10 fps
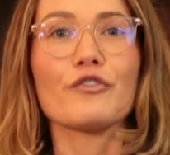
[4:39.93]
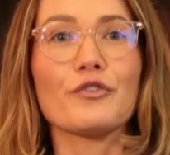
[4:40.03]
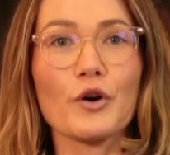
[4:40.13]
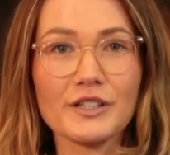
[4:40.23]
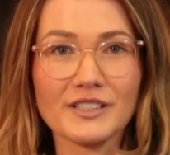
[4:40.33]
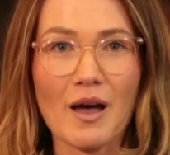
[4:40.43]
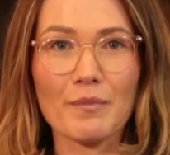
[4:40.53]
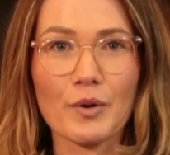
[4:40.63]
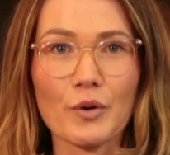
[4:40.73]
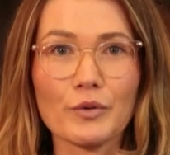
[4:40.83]
For
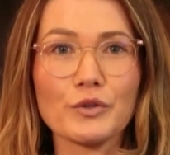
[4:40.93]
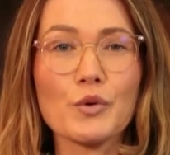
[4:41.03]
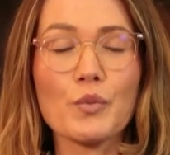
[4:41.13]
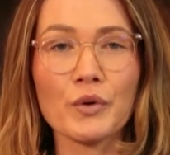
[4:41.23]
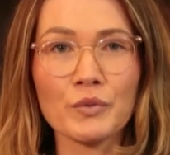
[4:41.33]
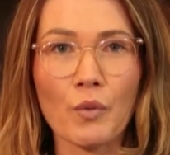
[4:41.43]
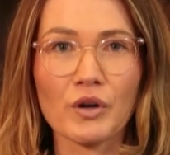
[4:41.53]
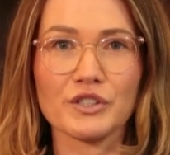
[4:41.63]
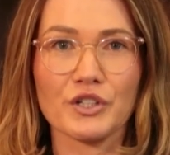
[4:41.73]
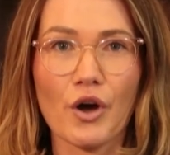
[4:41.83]
example, you wouldn't
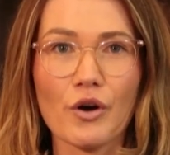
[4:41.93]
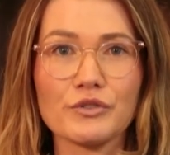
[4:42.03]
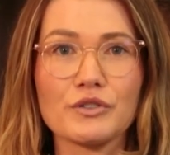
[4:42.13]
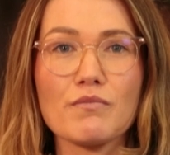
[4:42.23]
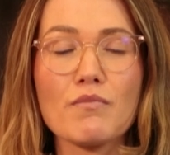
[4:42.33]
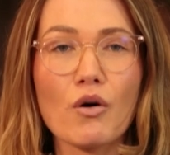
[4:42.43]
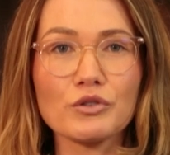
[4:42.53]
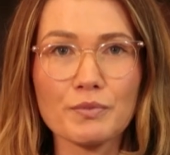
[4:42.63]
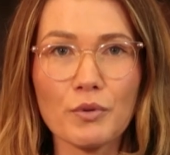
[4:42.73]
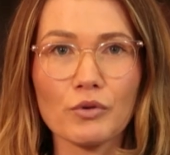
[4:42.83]
want to go to
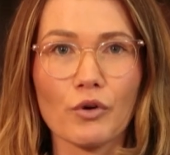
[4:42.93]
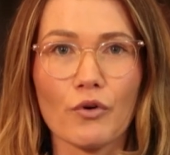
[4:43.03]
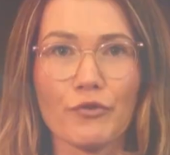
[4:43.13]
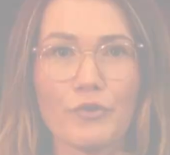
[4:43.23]
multiple law